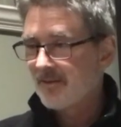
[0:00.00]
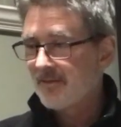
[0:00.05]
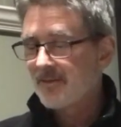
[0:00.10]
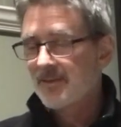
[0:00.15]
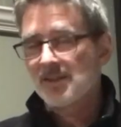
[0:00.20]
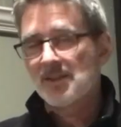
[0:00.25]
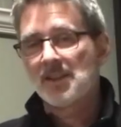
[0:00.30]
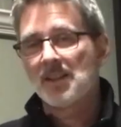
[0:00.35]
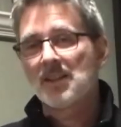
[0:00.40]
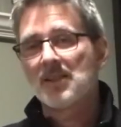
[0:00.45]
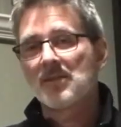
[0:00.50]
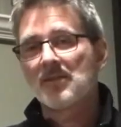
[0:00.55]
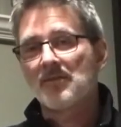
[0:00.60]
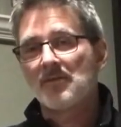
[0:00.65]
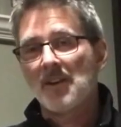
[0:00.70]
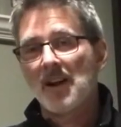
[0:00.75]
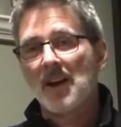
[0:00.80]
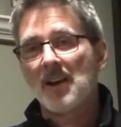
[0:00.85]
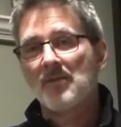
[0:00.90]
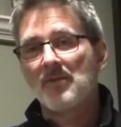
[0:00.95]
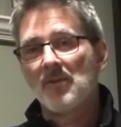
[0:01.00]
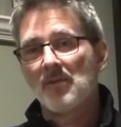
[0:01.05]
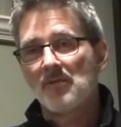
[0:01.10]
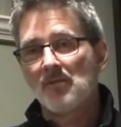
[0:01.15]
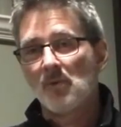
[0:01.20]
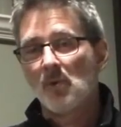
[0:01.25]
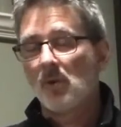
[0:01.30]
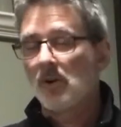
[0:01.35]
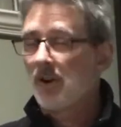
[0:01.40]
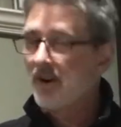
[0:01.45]
6, 5,
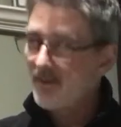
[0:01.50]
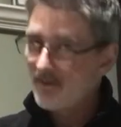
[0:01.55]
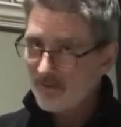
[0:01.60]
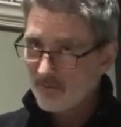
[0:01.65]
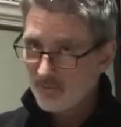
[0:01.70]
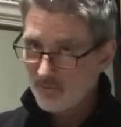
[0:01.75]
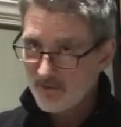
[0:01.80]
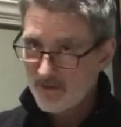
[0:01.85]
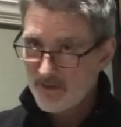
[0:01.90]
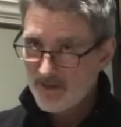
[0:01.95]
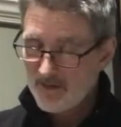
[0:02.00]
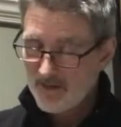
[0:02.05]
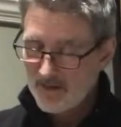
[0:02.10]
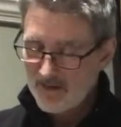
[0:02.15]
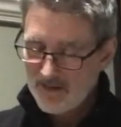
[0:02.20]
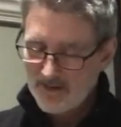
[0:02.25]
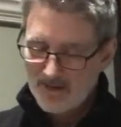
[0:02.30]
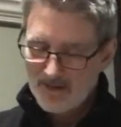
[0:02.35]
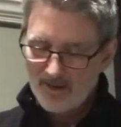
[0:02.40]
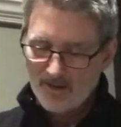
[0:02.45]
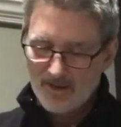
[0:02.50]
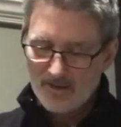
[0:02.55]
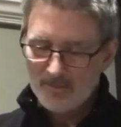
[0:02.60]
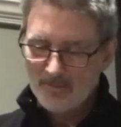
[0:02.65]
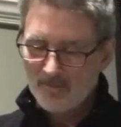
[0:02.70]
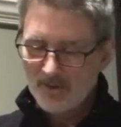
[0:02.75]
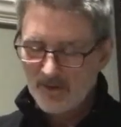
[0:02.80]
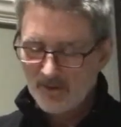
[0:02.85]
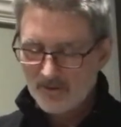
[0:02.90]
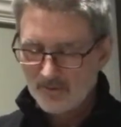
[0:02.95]
4, and 3, and
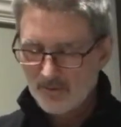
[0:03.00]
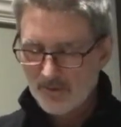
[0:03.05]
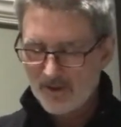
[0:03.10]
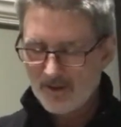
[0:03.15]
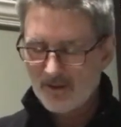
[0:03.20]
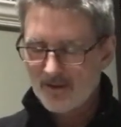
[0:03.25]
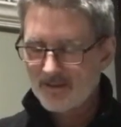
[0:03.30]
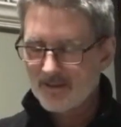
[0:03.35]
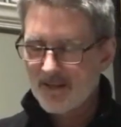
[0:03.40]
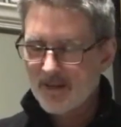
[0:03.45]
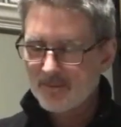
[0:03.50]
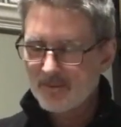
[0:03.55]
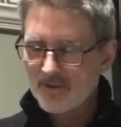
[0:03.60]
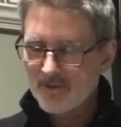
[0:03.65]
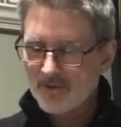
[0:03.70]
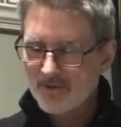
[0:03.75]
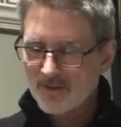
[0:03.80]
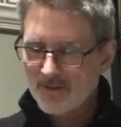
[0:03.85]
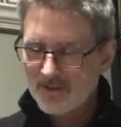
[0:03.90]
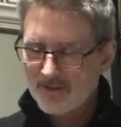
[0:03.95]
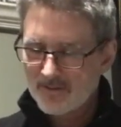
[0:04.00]
middle and ring are on top 2 strings.